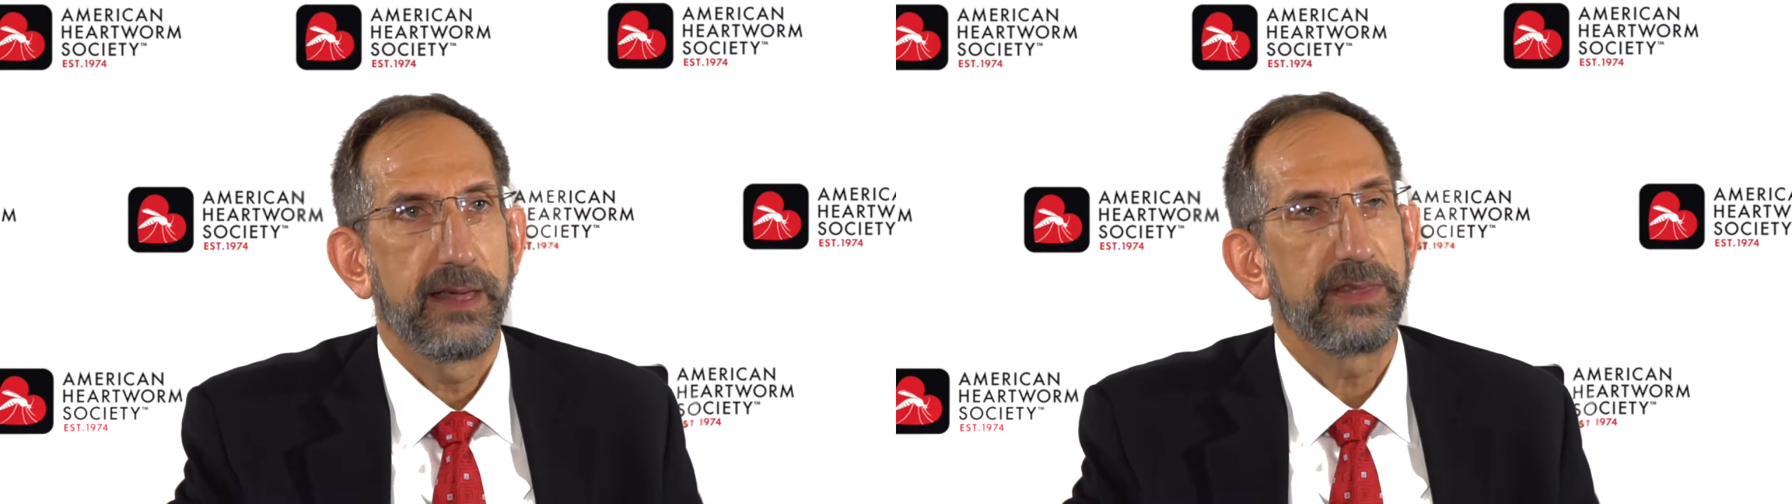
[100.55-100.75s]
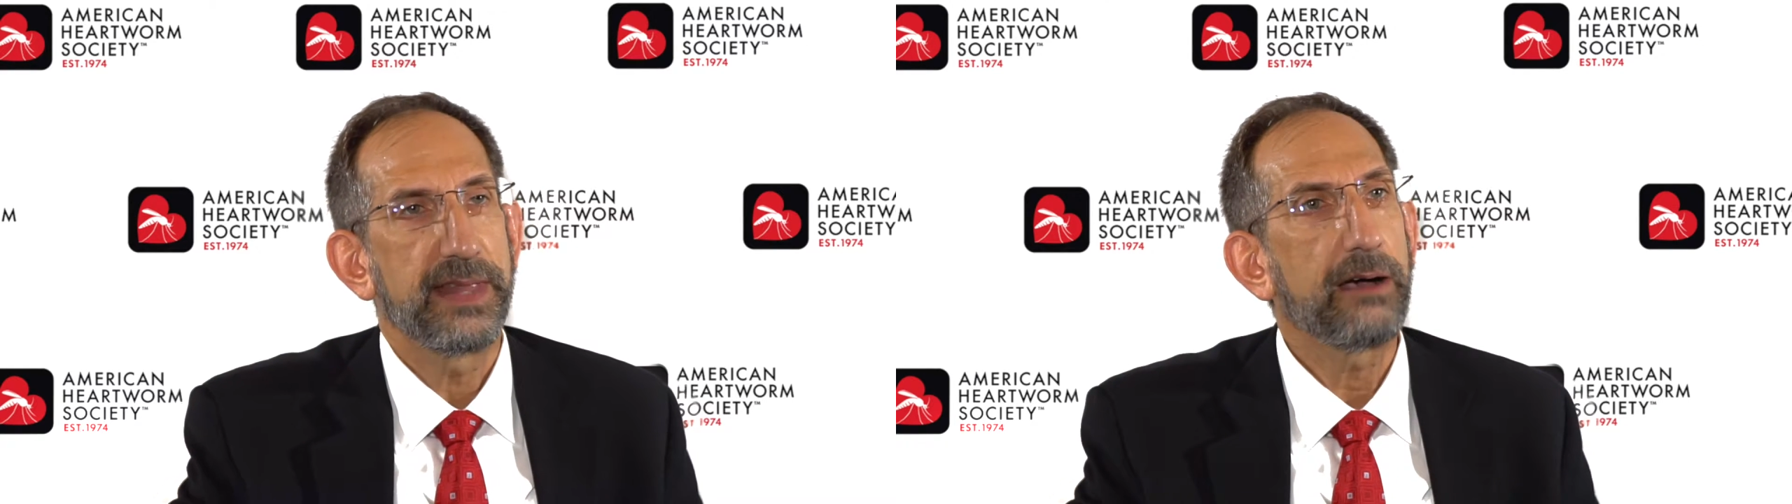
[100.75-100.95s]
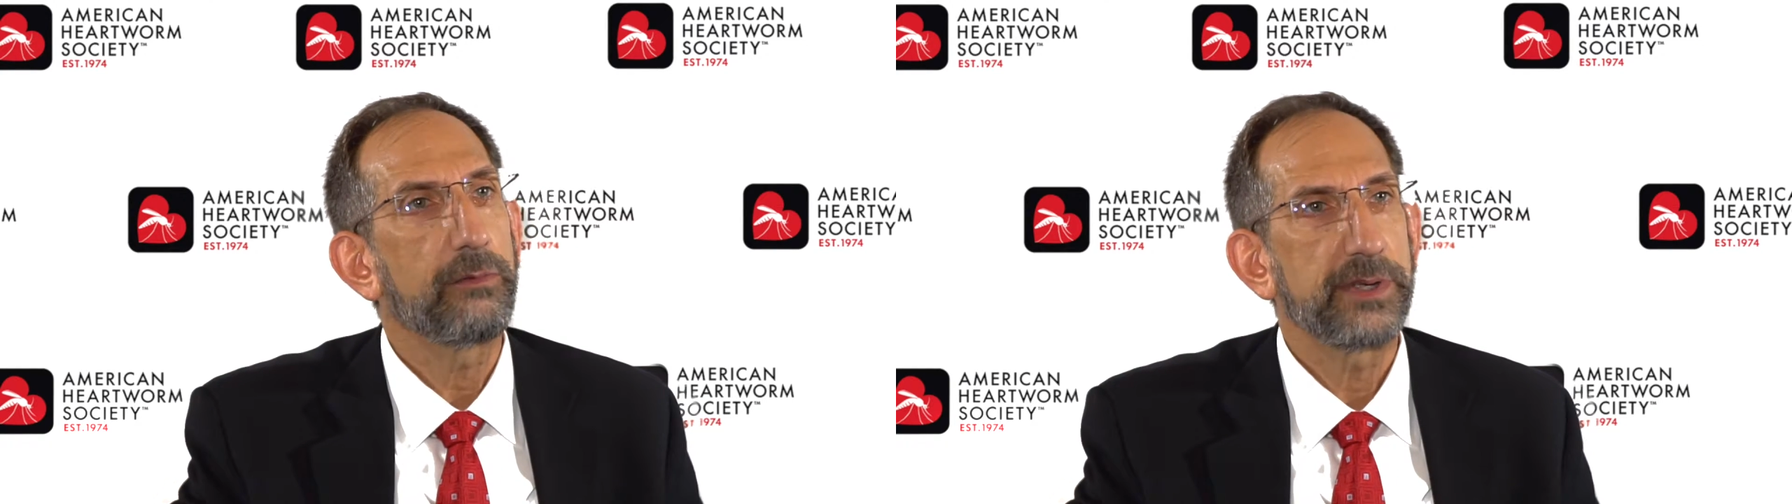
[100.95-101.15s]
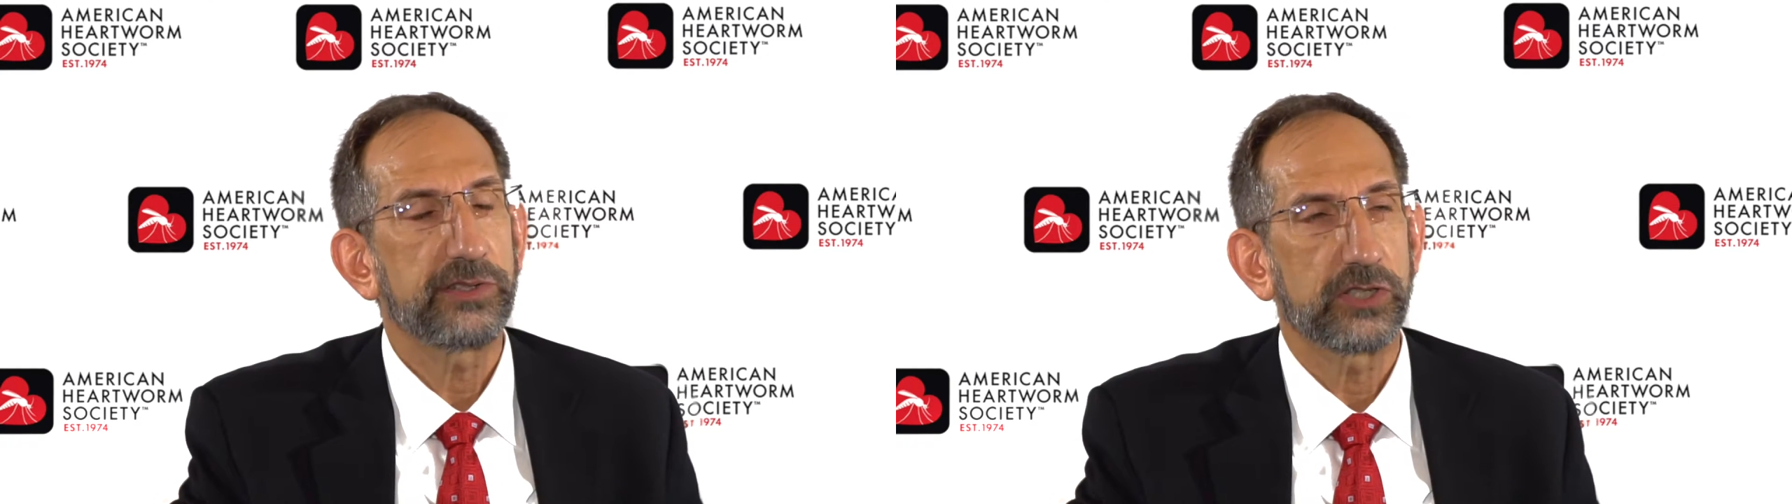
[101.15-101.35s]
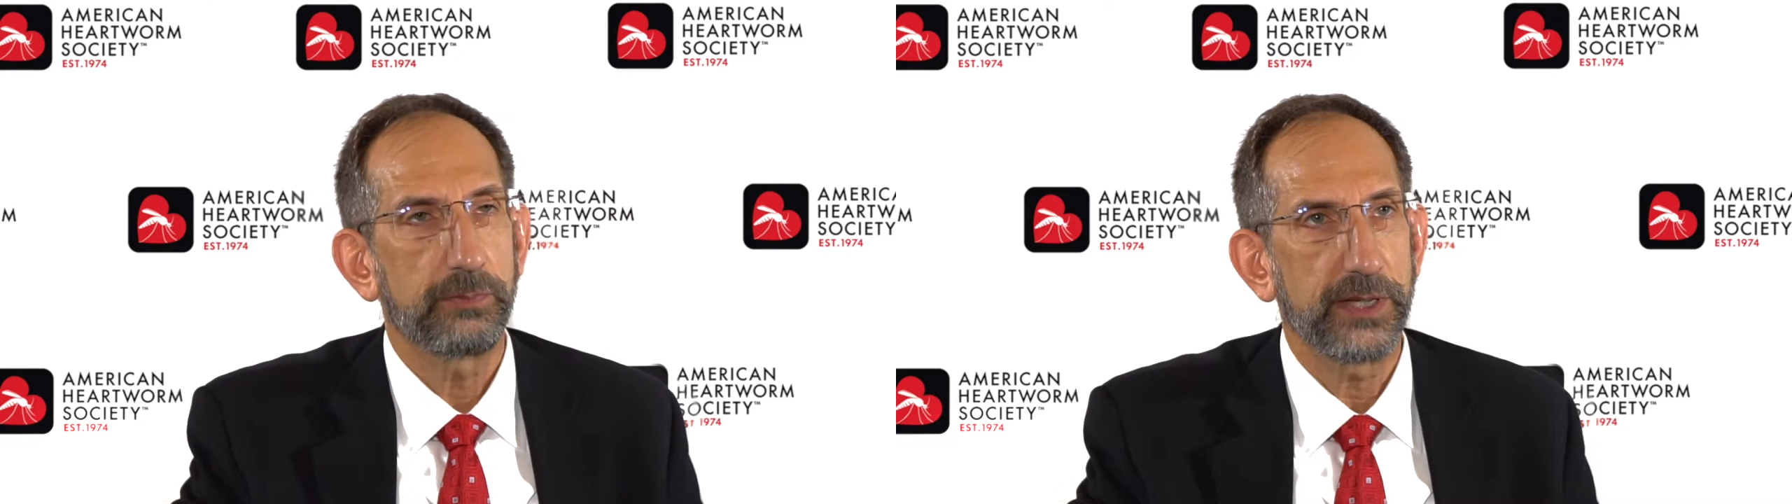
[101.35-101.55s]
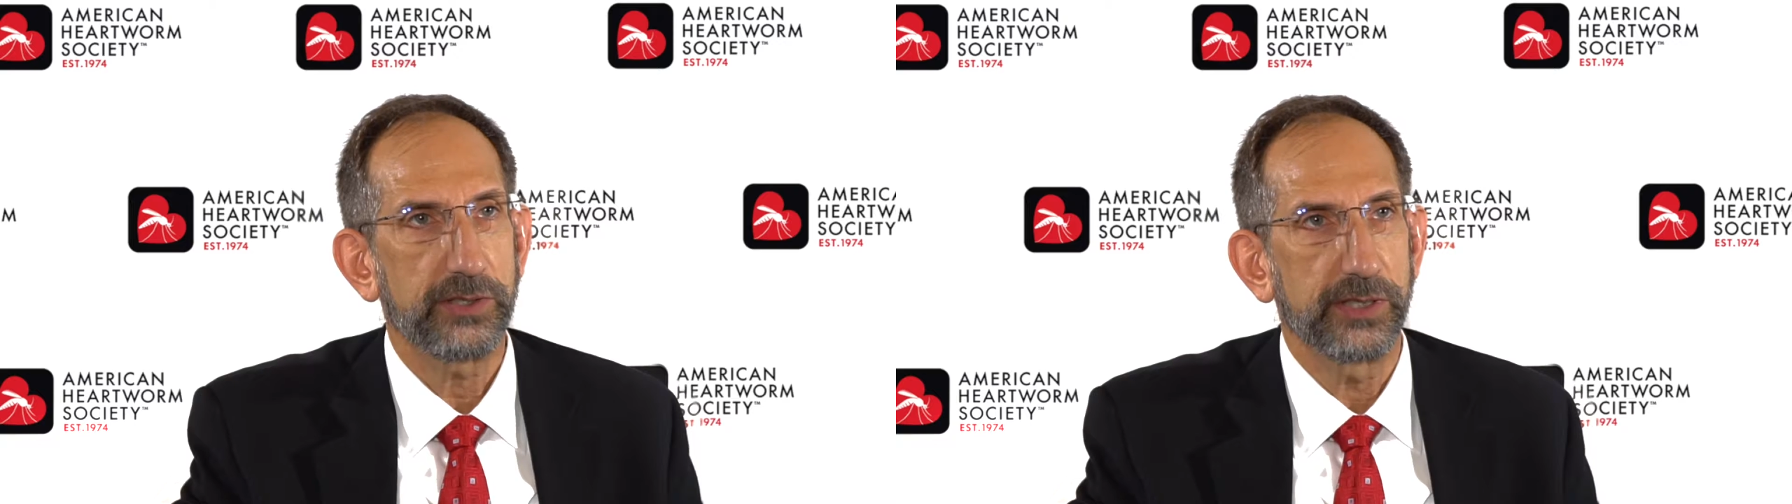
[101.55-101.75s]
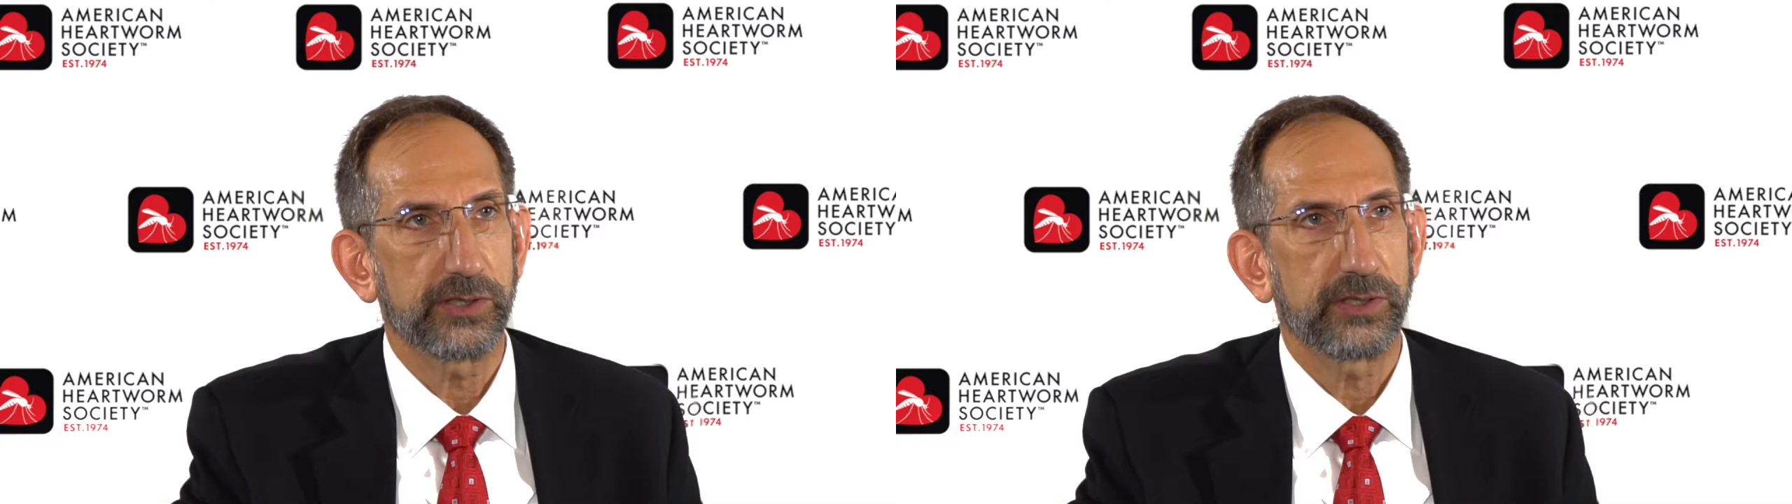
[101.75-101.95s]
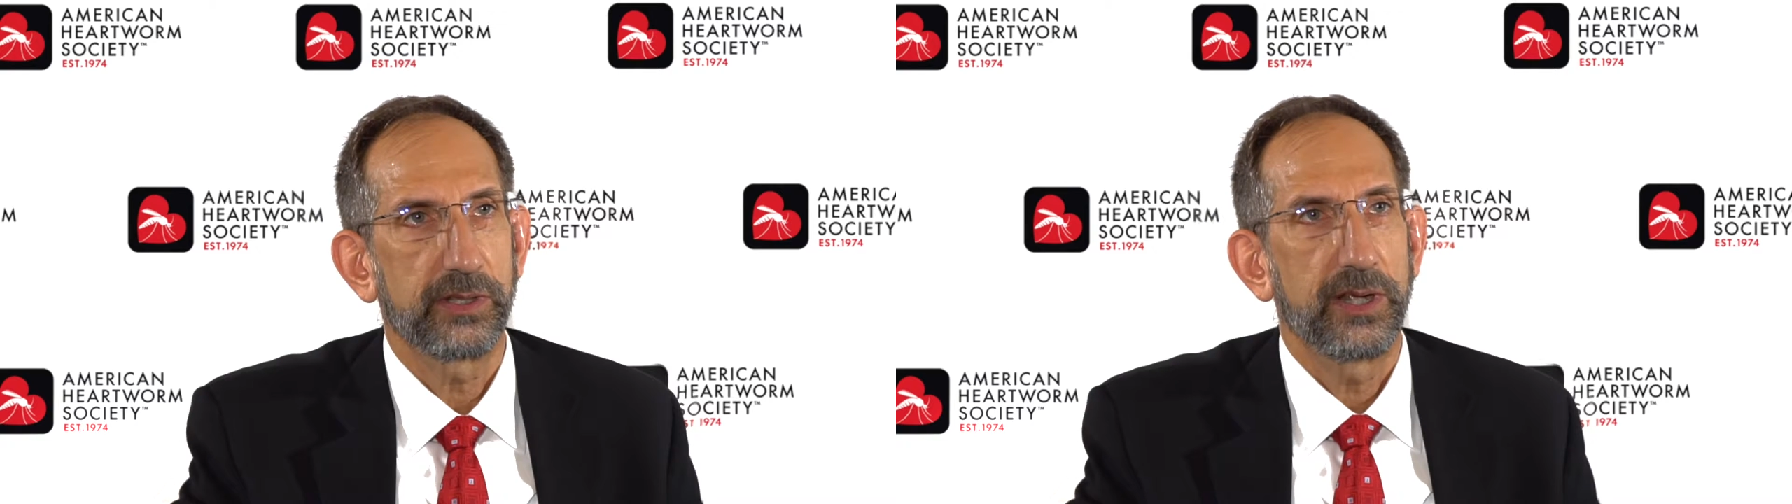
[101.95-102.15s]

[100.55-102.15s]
then that would be suspicious,